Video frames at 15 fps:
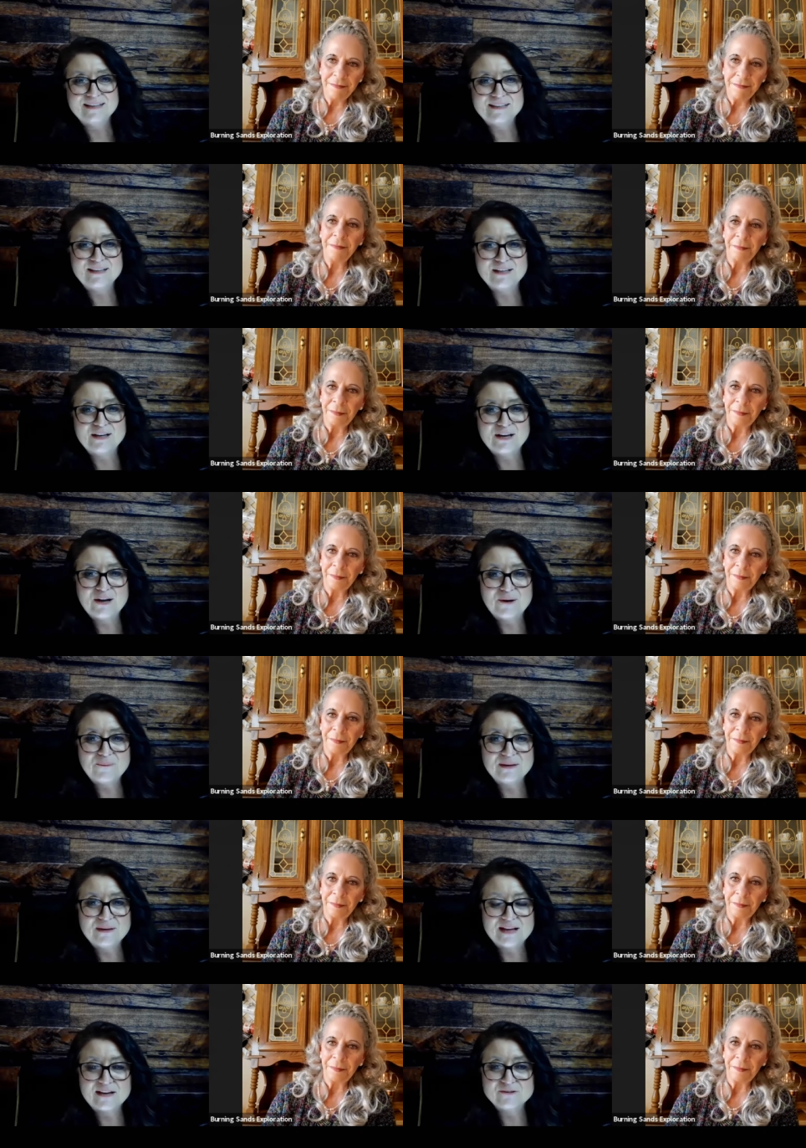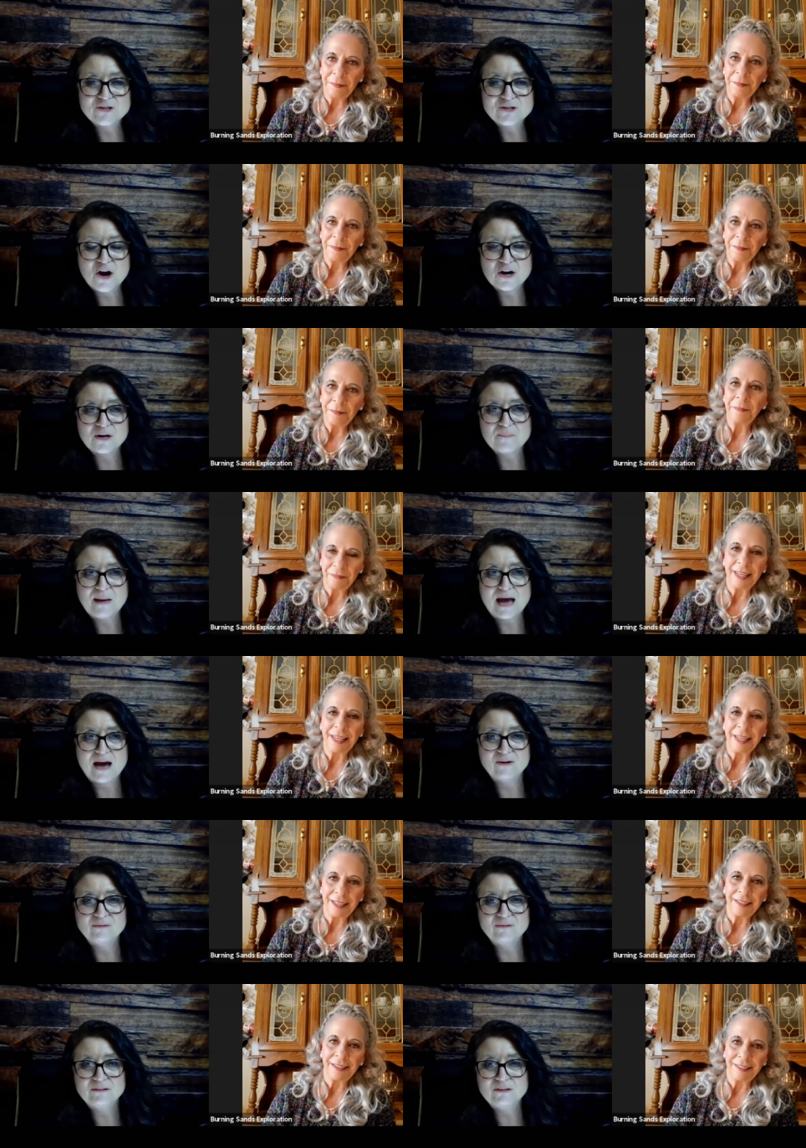Speaker 1: you know, and they talk
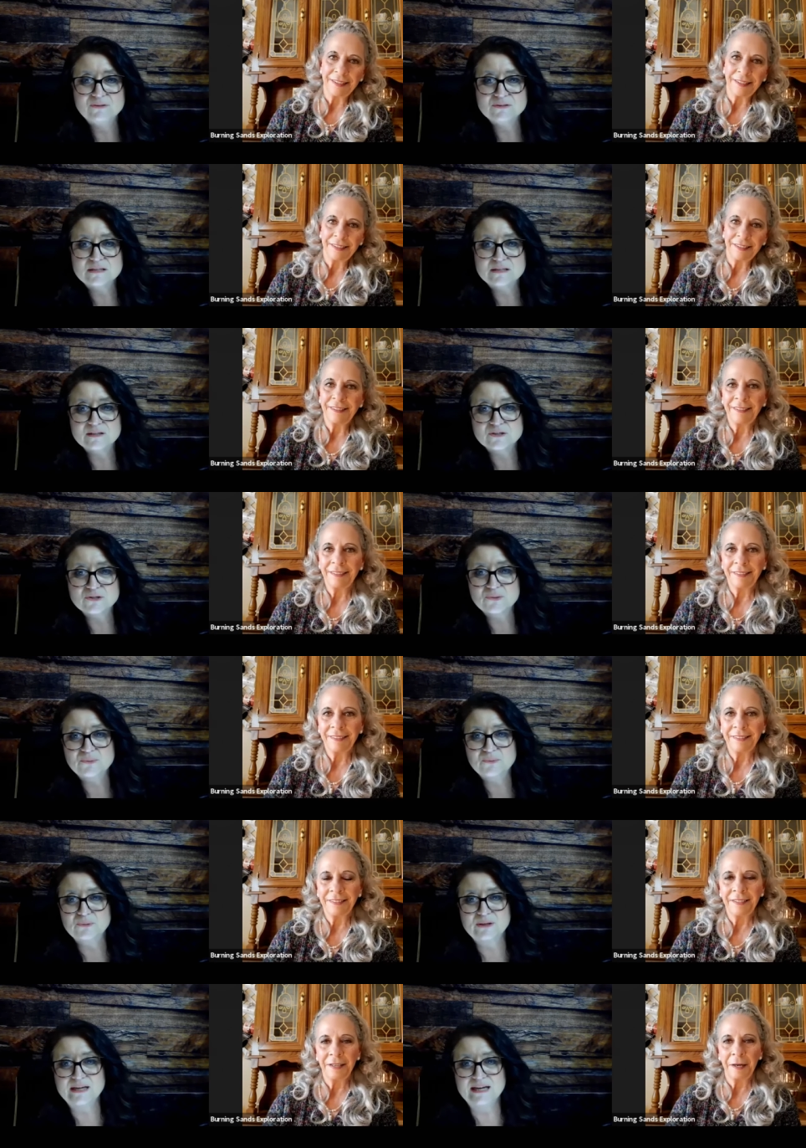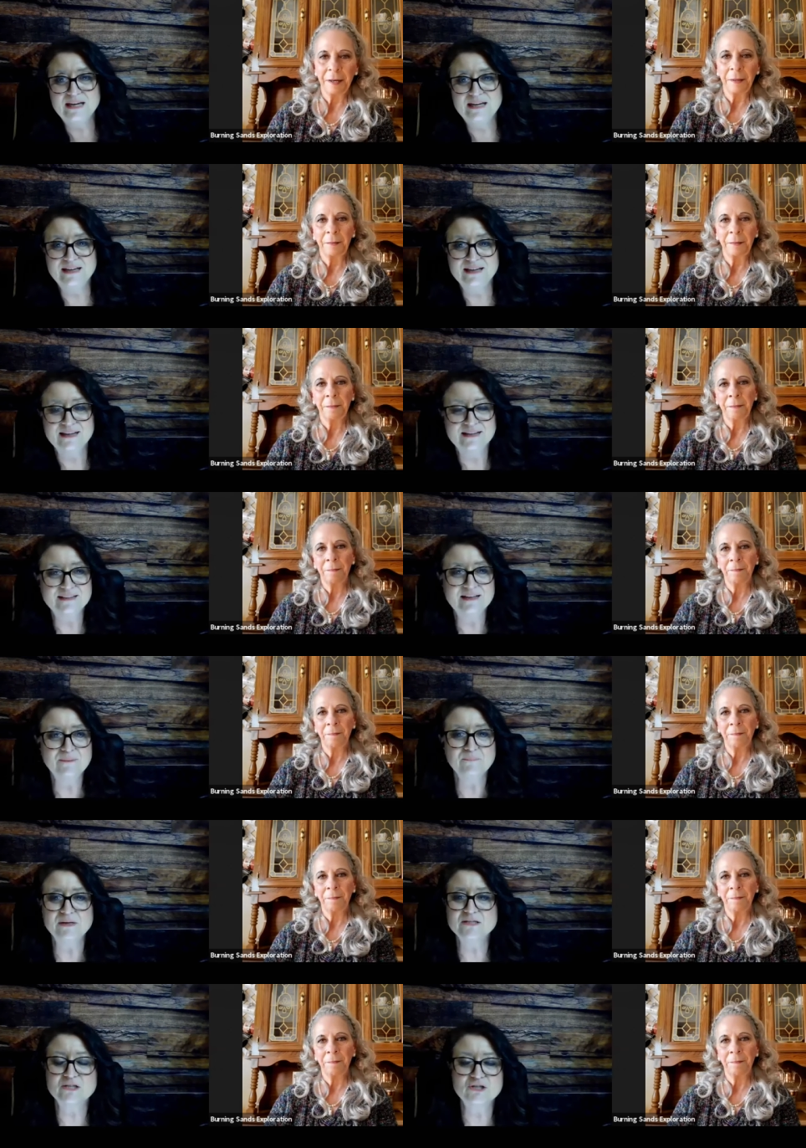about using the tule, and it
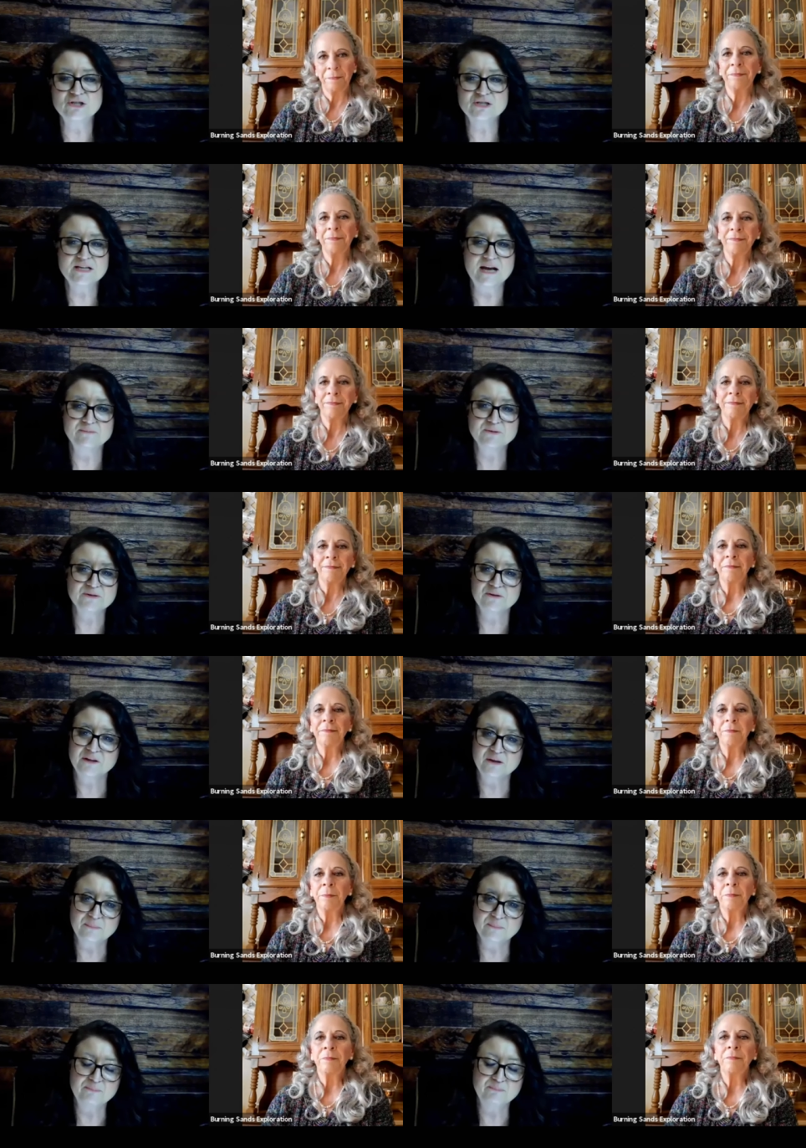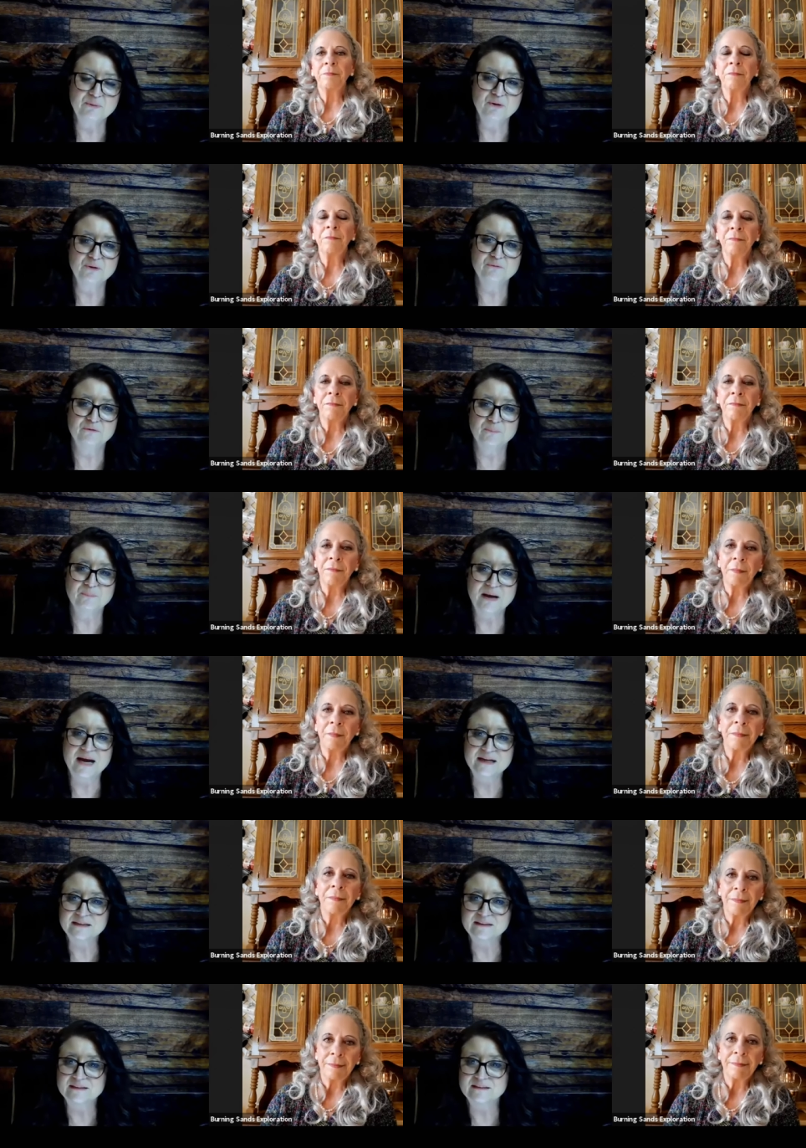must have just absolutely been beautiful back
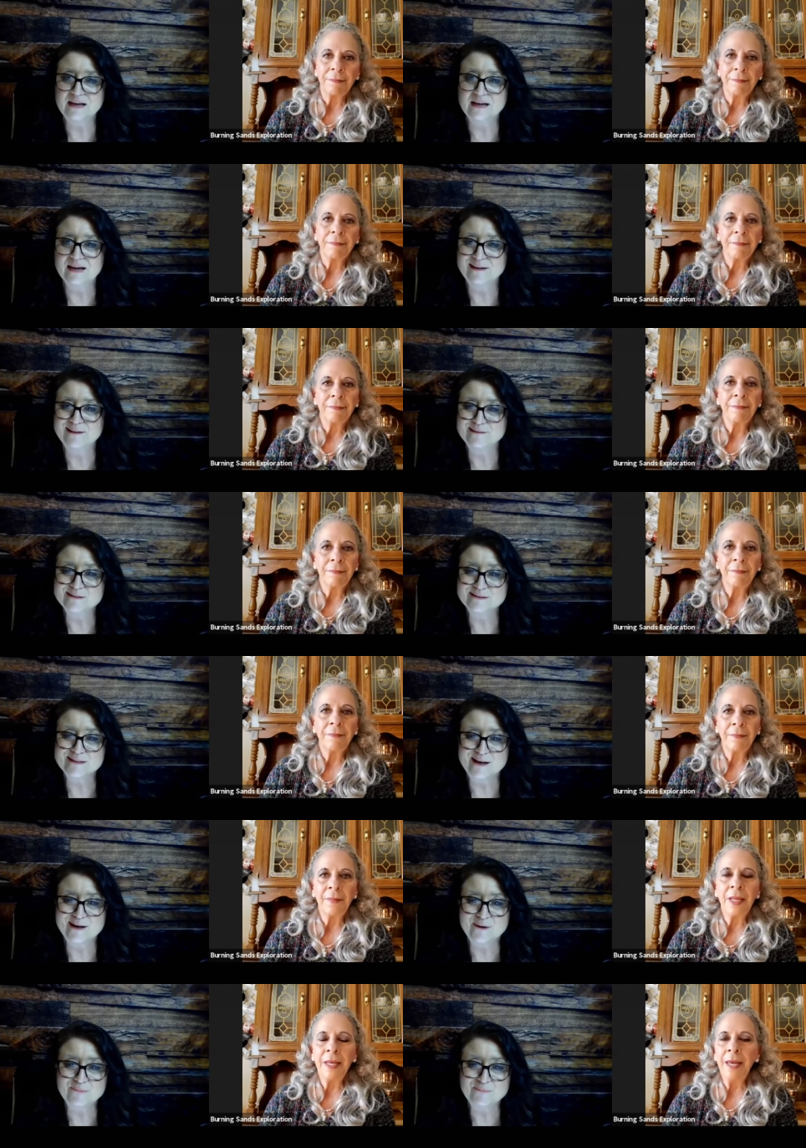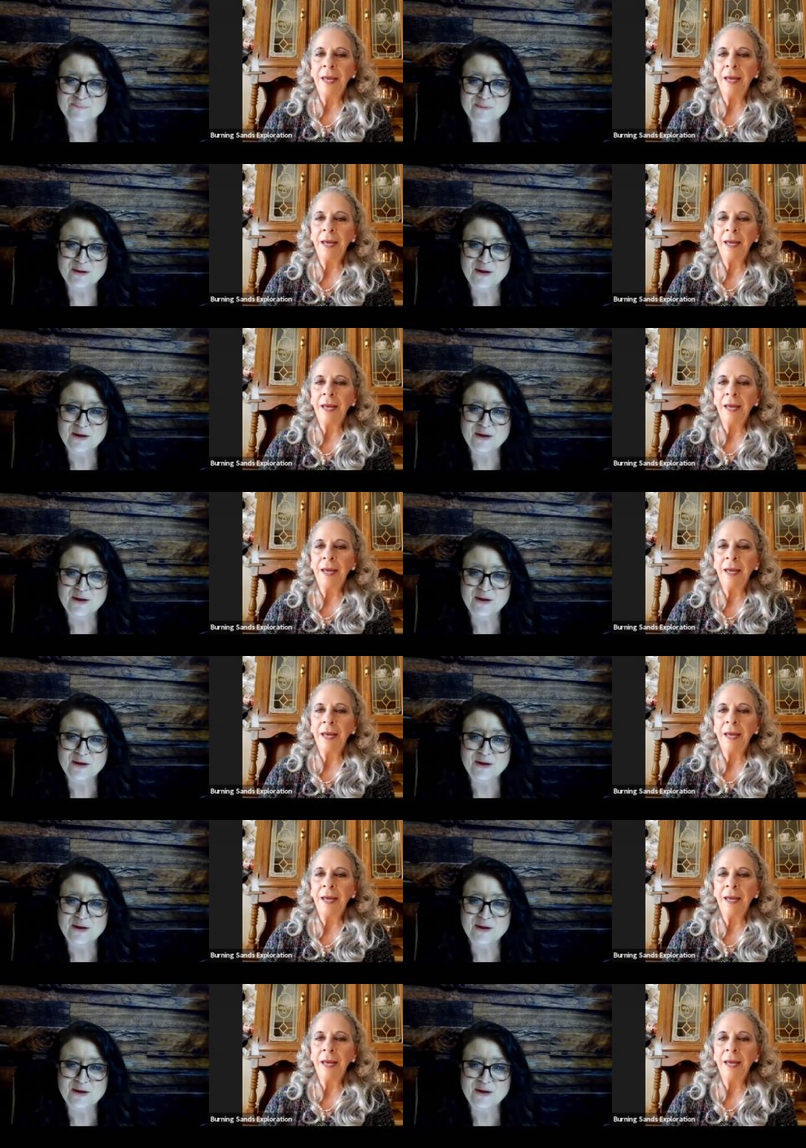in the day. So. Yeah.